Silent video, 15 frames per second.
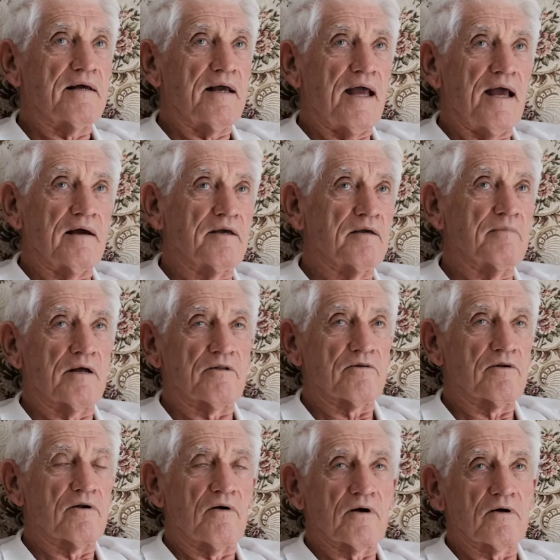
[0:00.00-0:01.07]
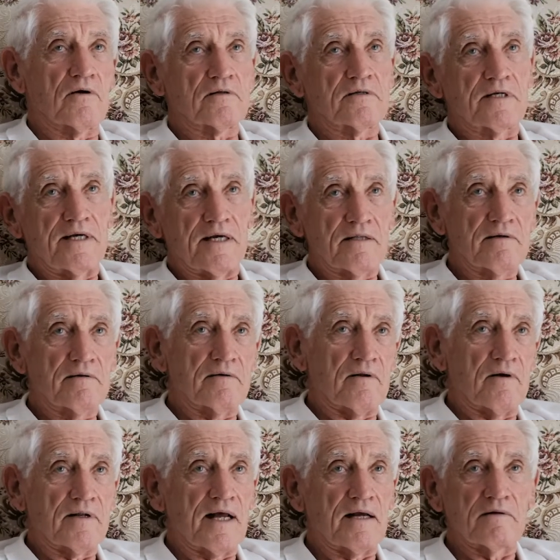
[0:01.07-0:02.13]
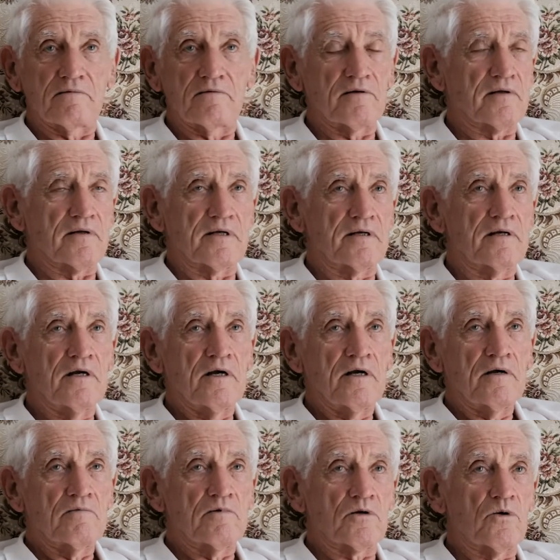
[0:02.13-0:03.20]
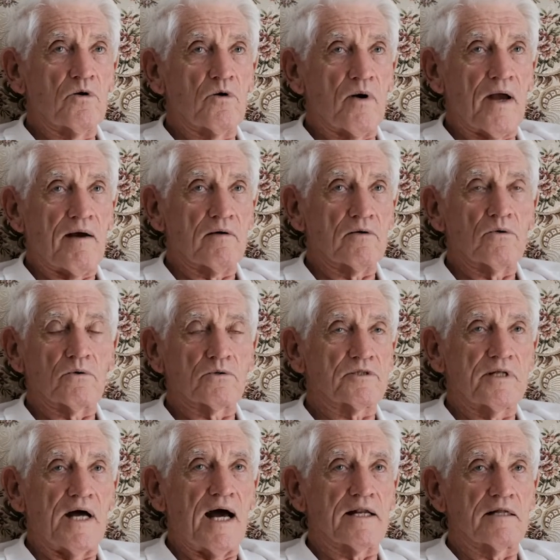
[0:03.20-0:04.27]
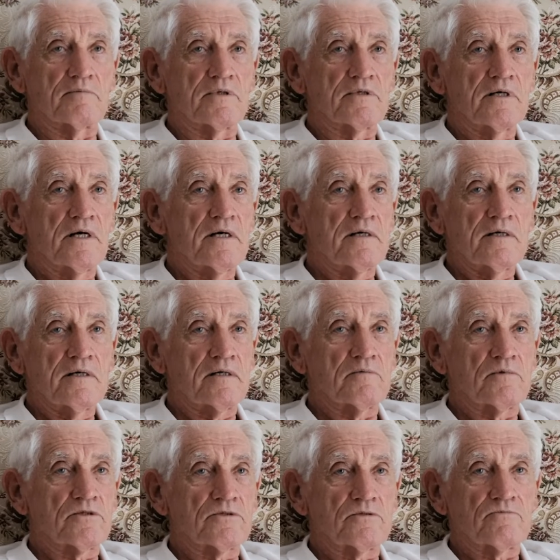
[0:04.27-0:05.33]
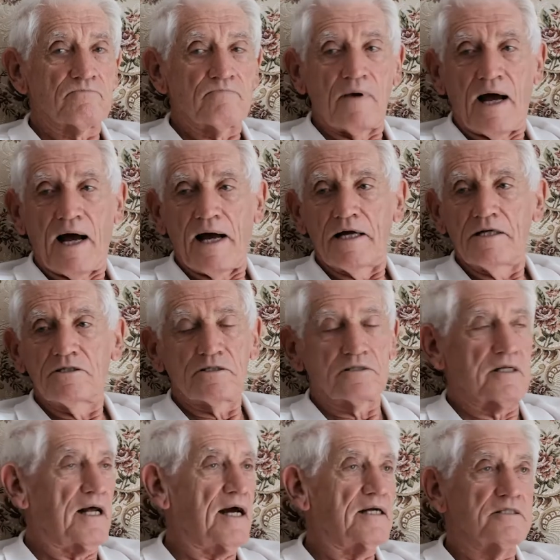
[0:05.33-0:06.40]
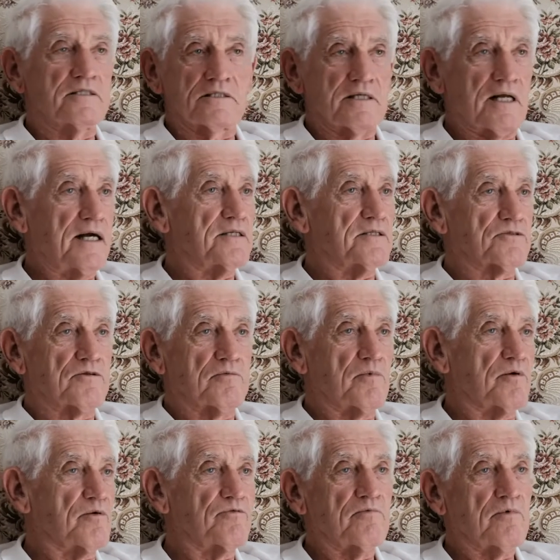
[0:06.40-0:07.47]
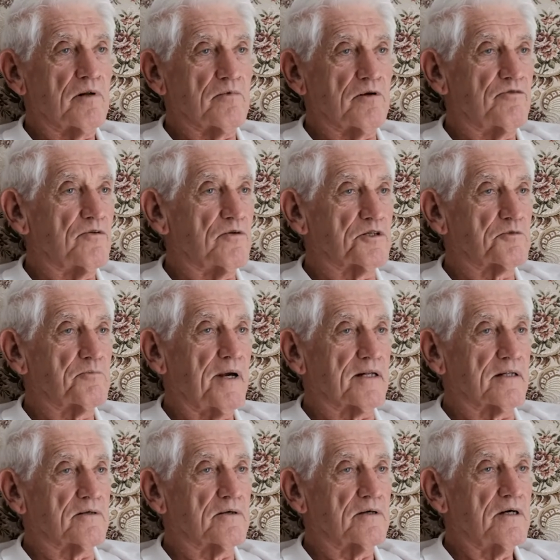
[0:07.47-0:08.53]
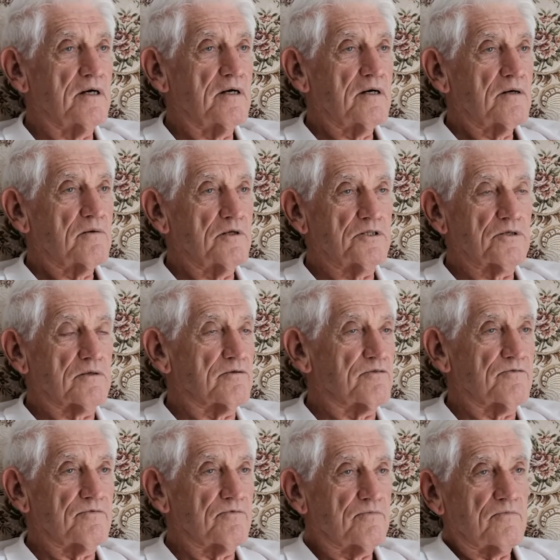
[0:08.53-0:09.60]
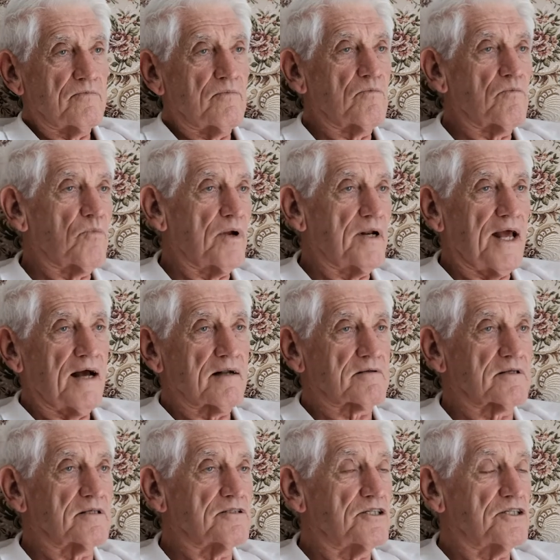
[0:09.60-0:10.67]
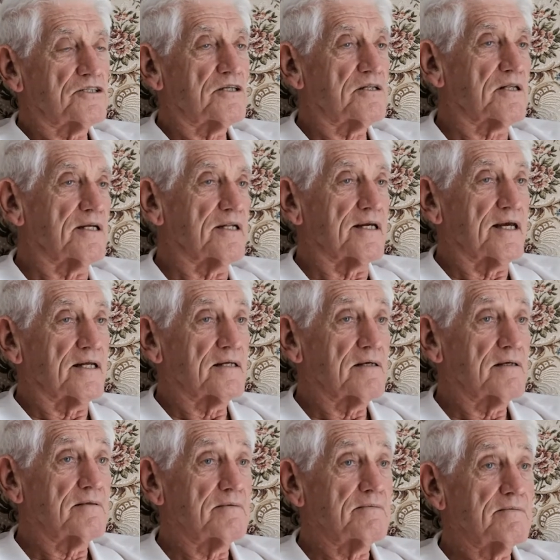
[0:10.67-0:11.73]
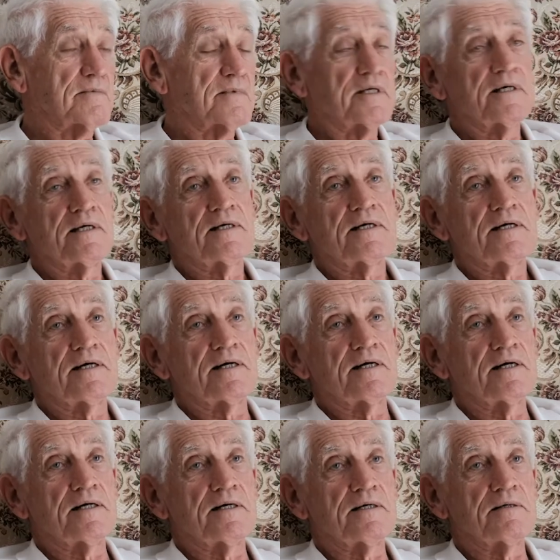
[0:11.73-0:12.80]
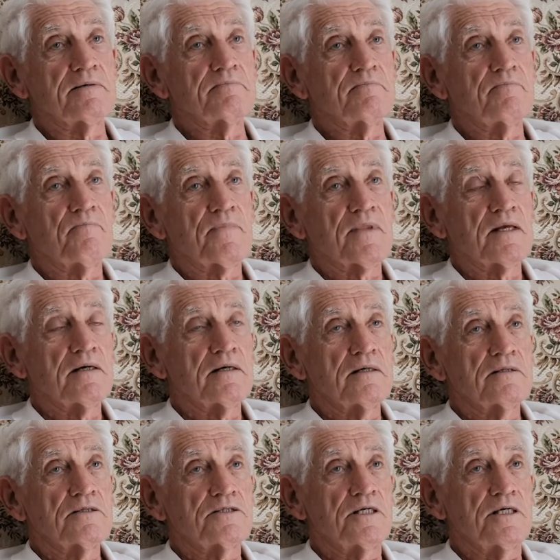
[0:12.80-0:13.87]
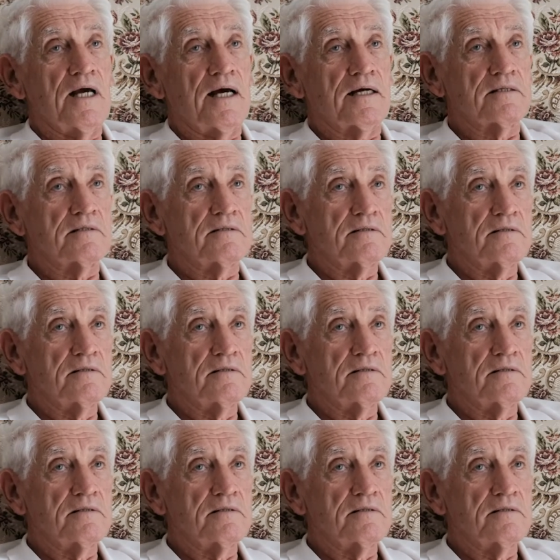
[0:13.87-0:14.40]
how your mother and I got together, and I don't really recall how it all started, but it was ages and ages and ages from when we first met that we sort of went out consistently together. Yeah. She had